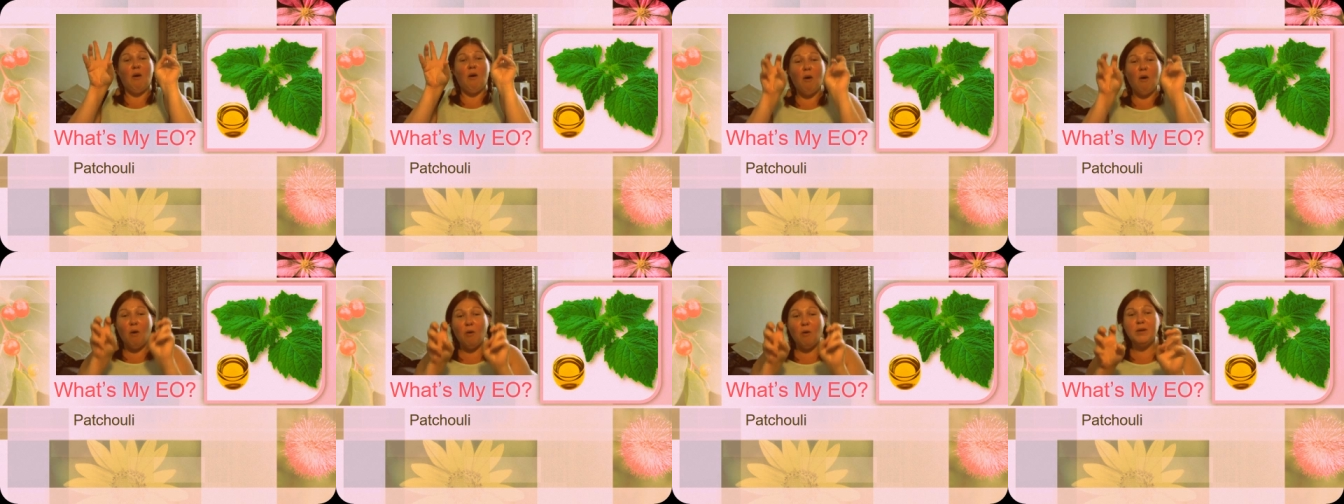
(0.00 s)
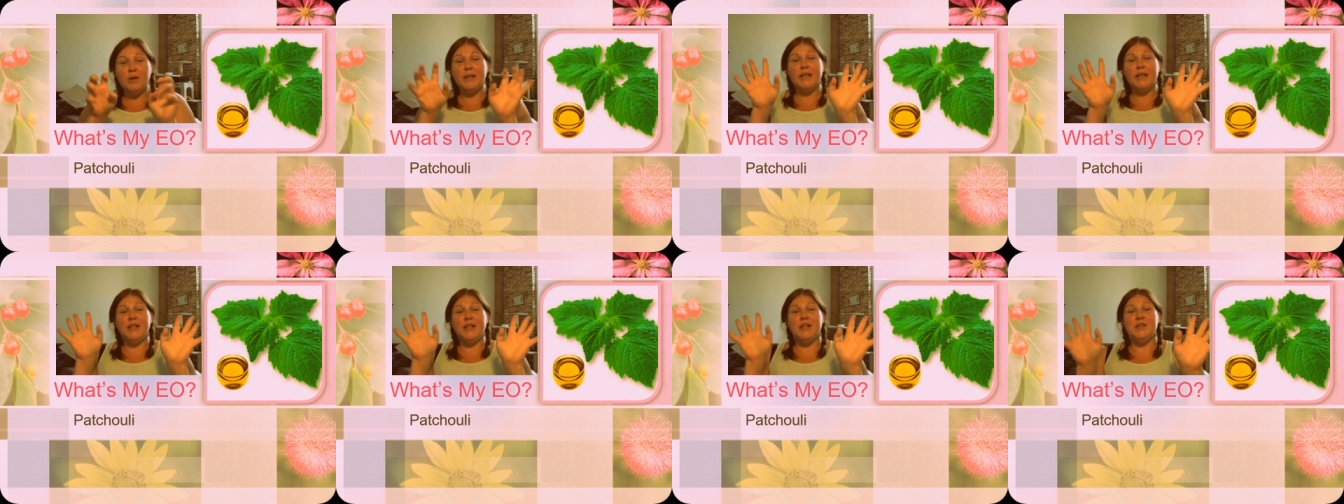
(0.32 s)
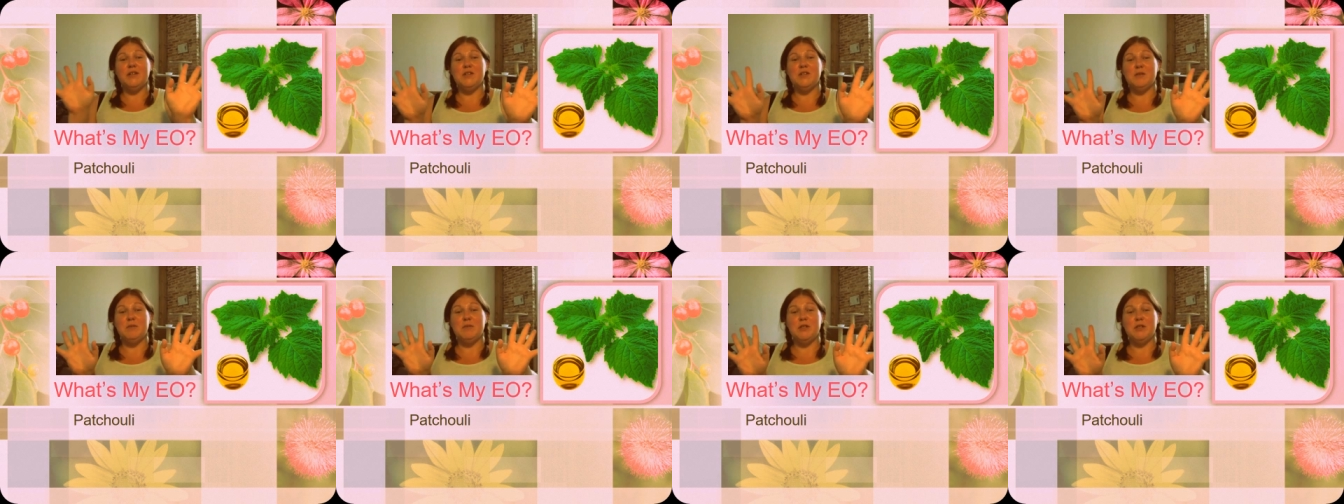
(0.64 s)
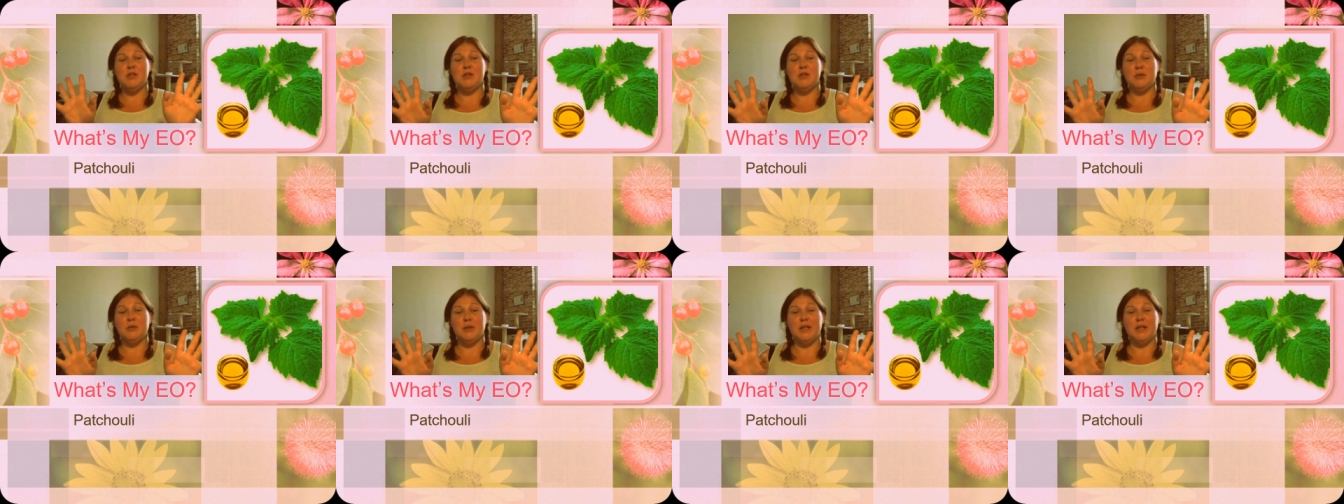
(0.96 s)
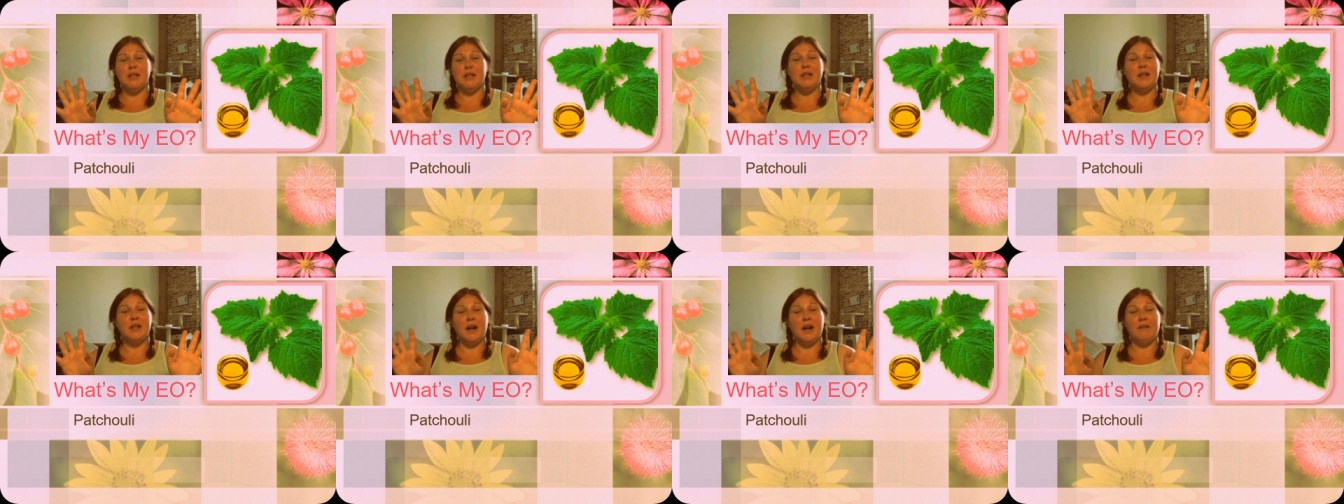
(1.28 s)
only use patchouli
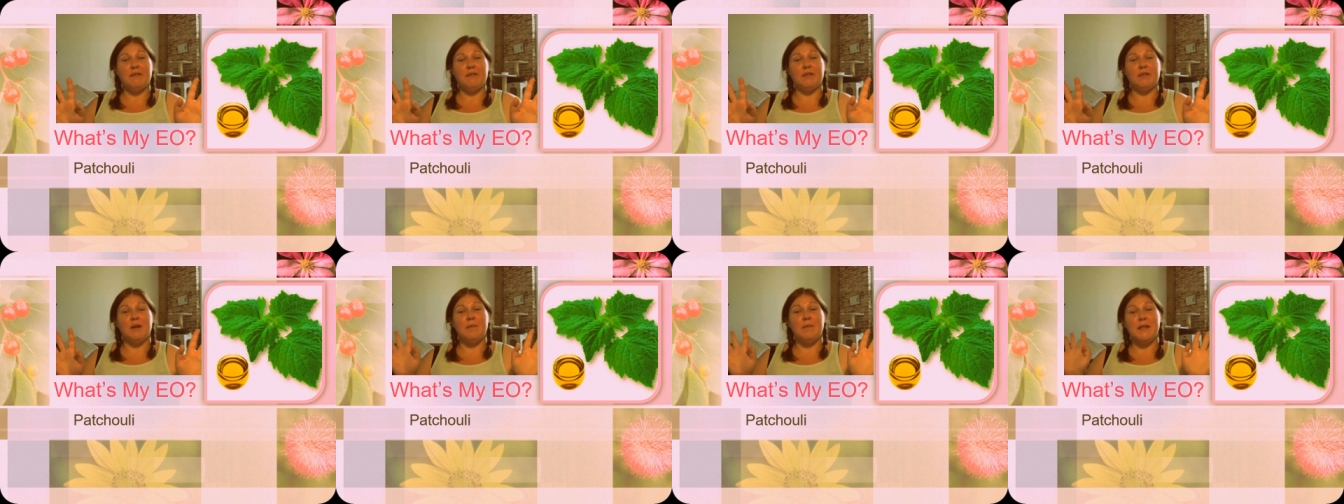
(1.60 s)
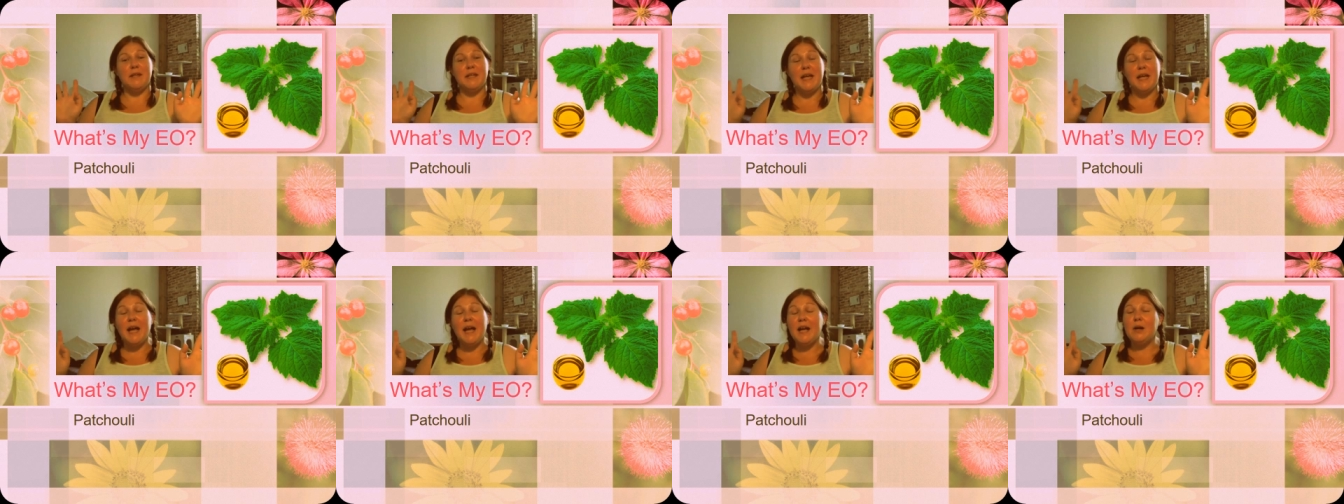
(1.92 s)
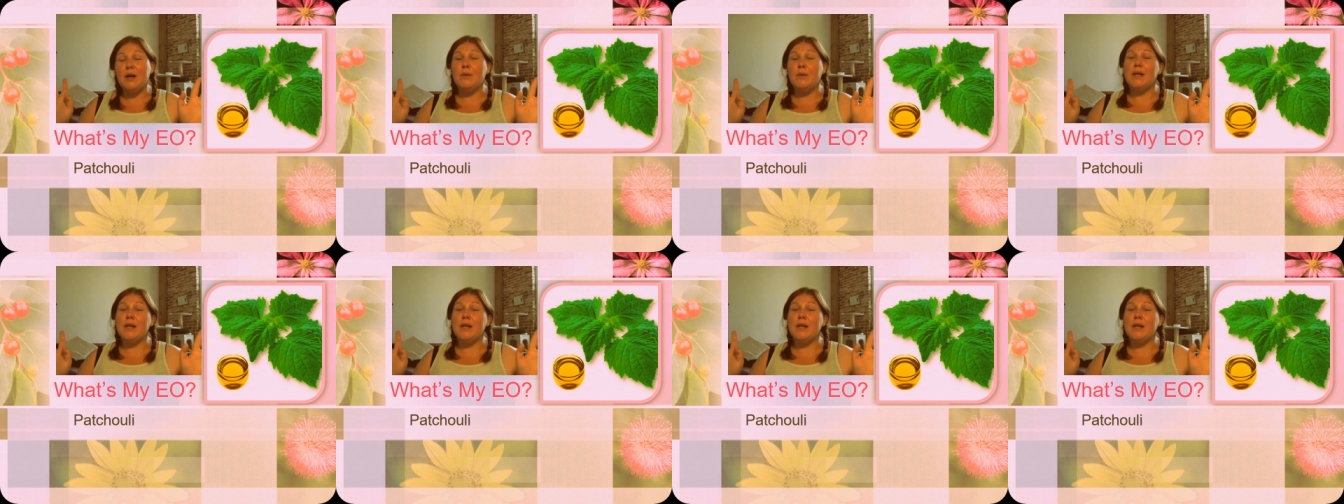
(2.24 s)
to cover up the dank